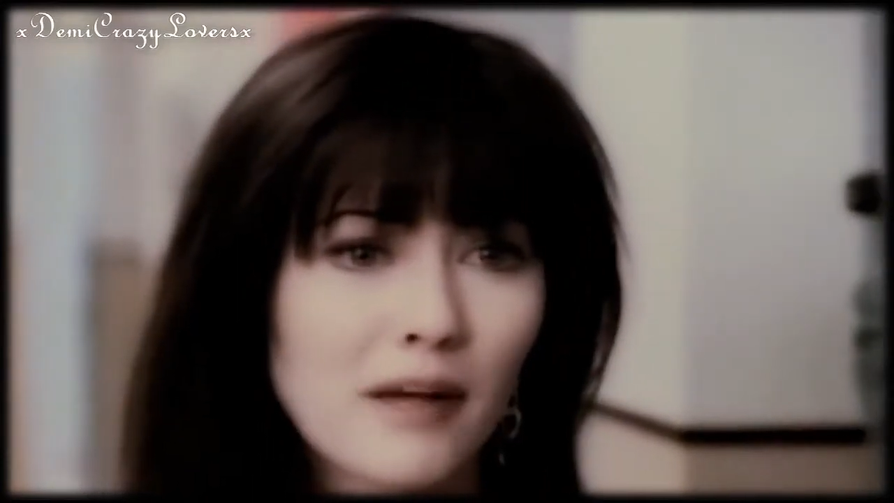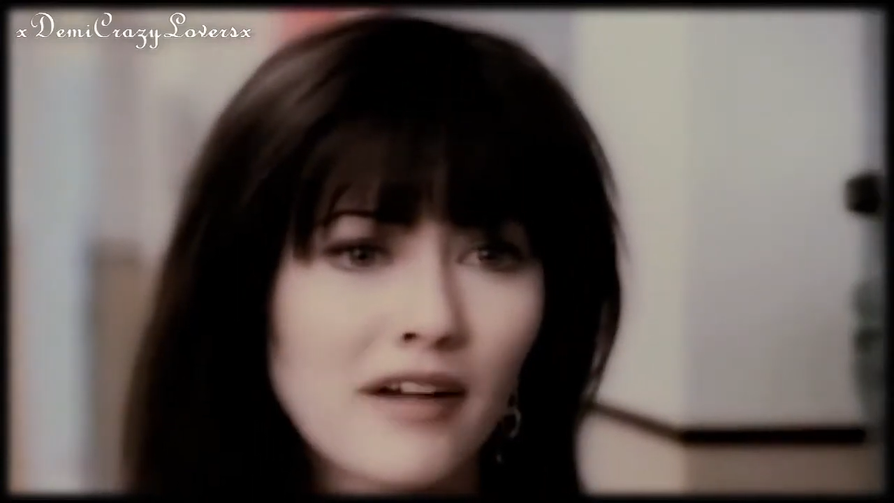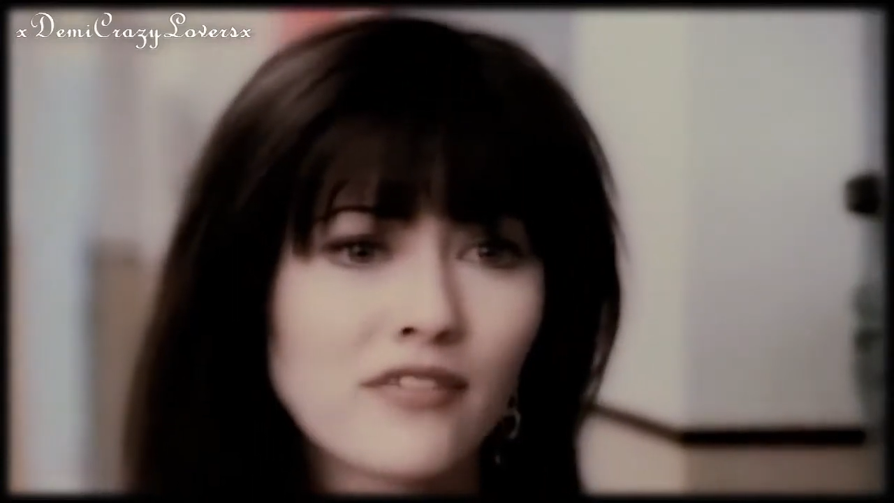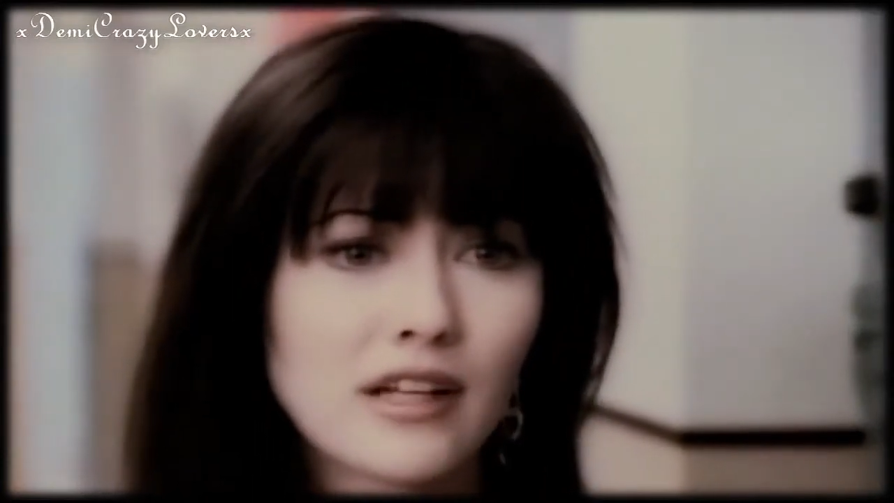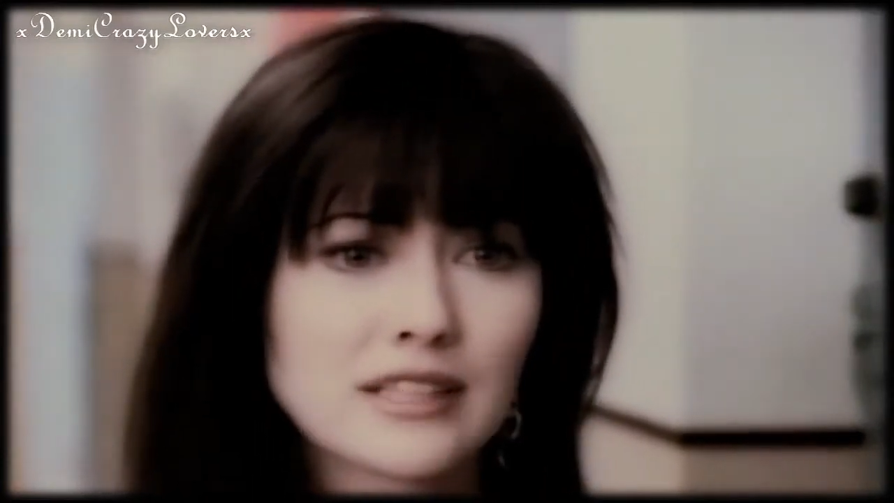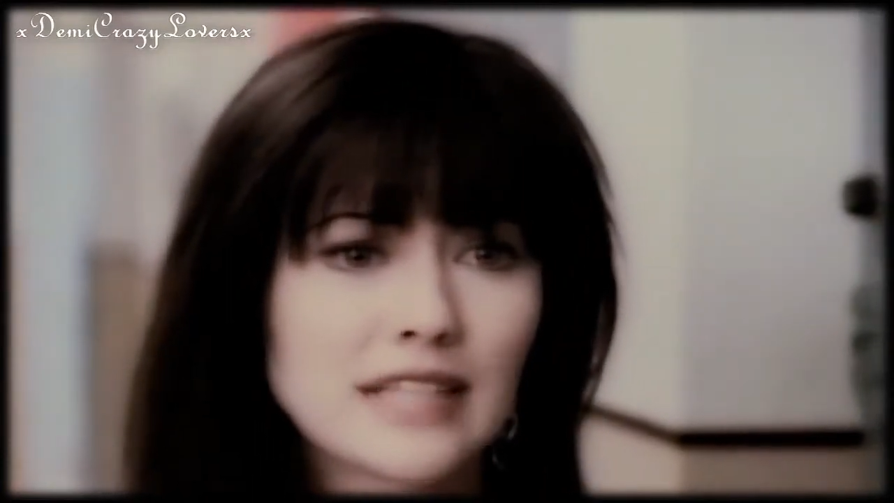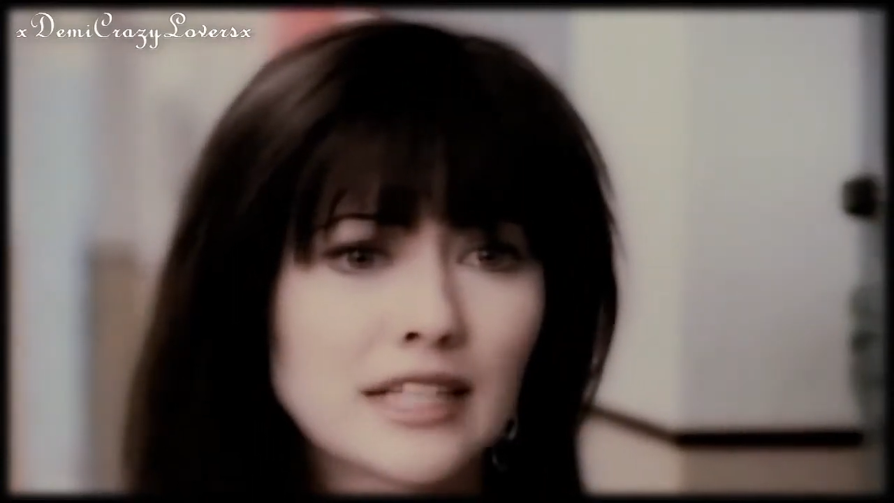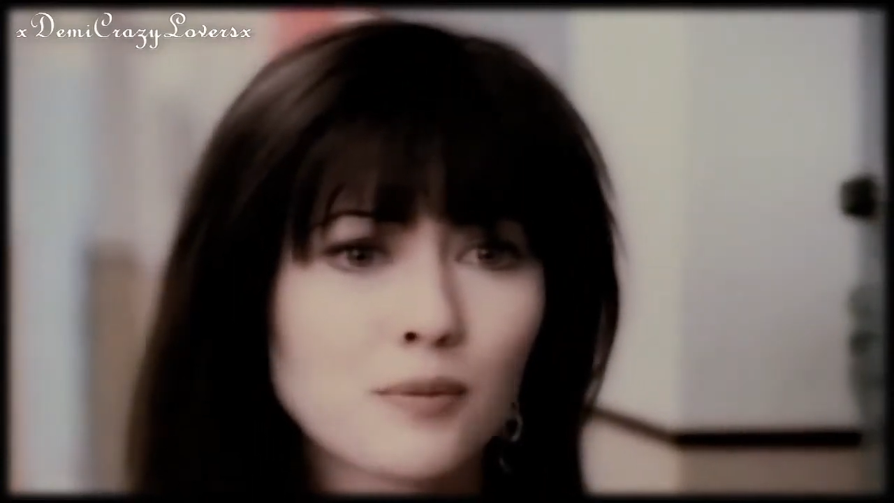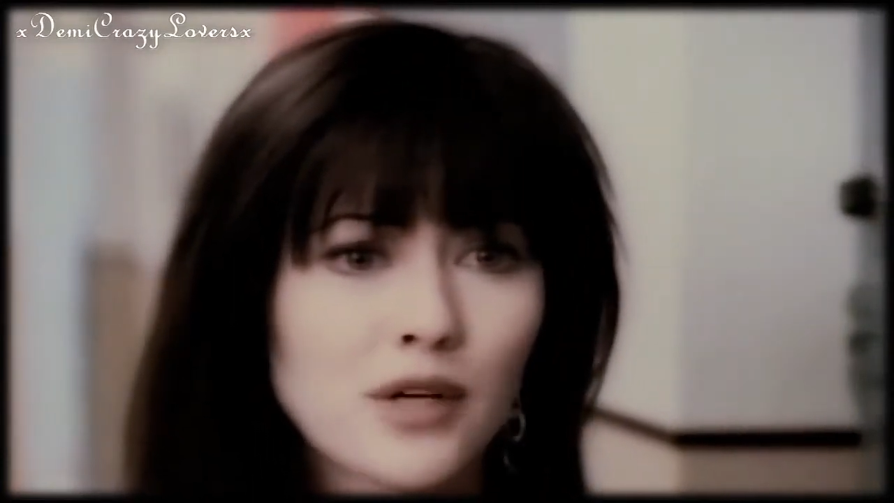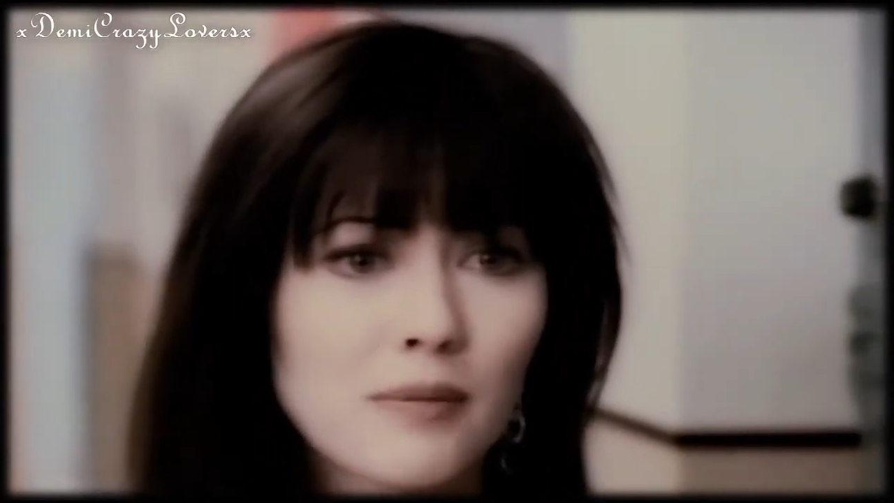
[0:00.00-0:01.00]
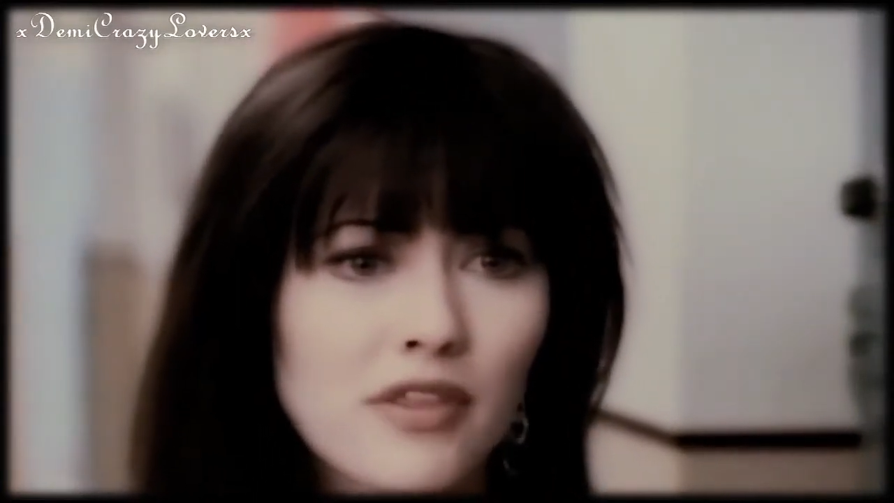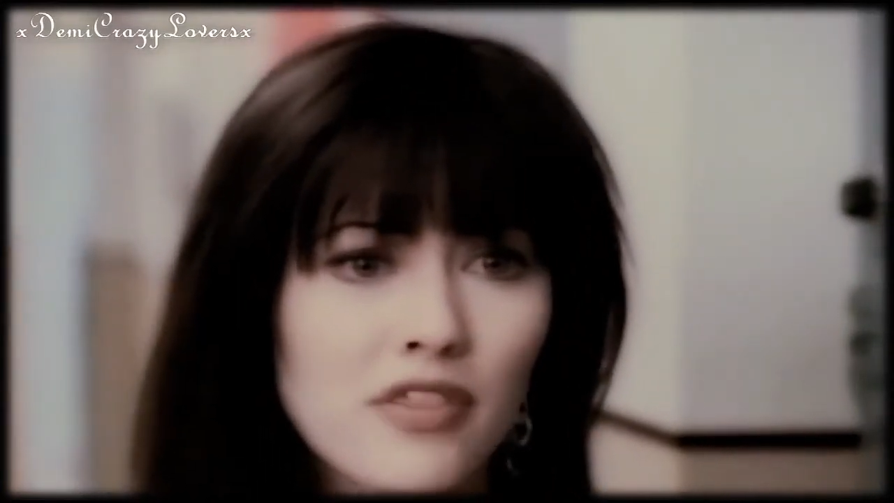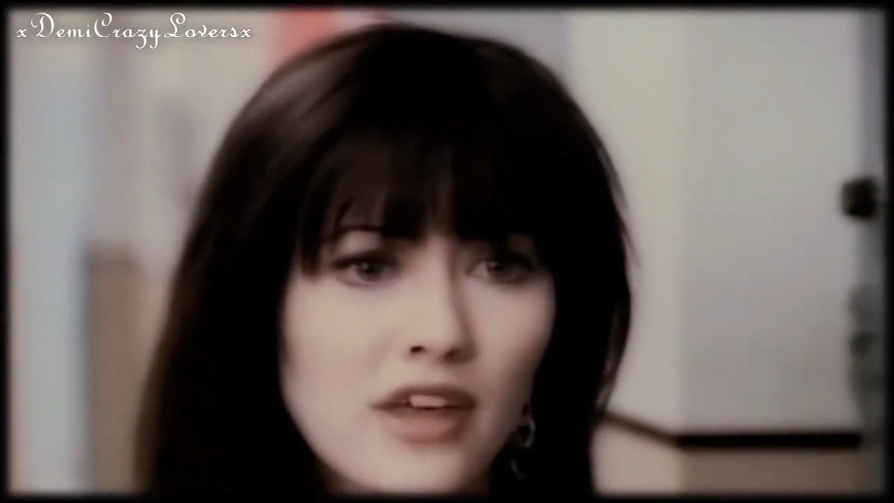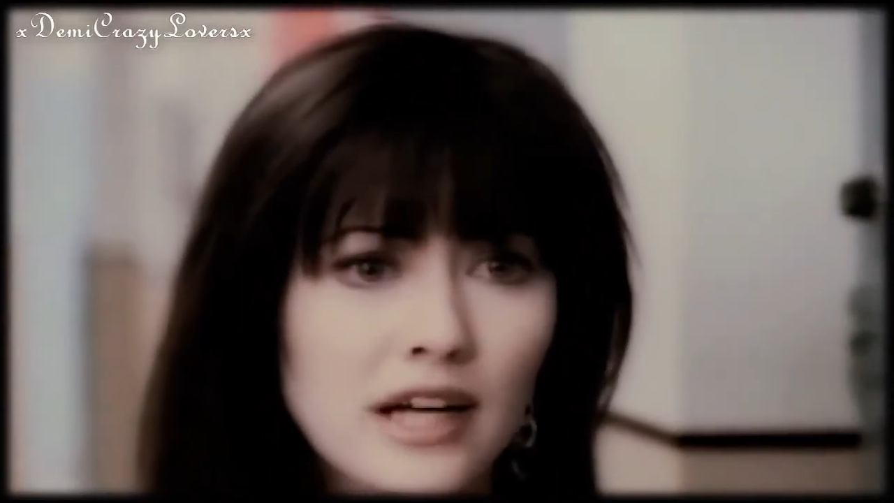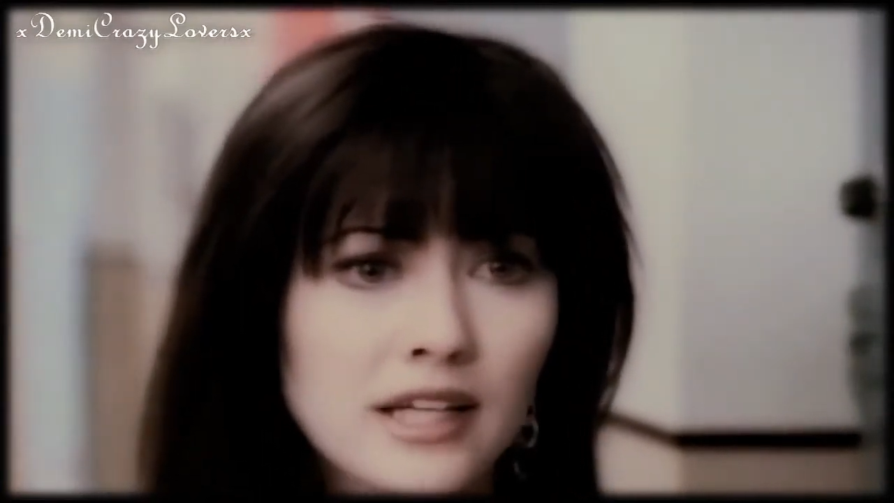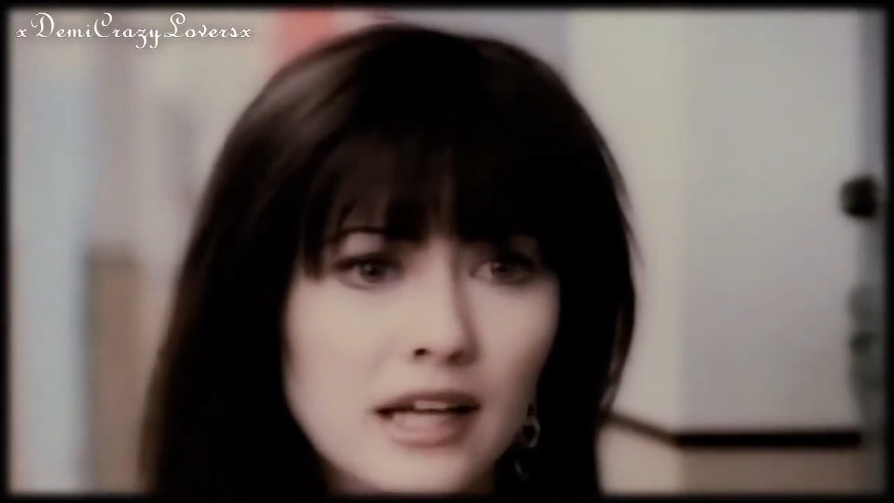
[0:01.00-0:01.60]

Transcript: my feelings. That's pretty pathetic,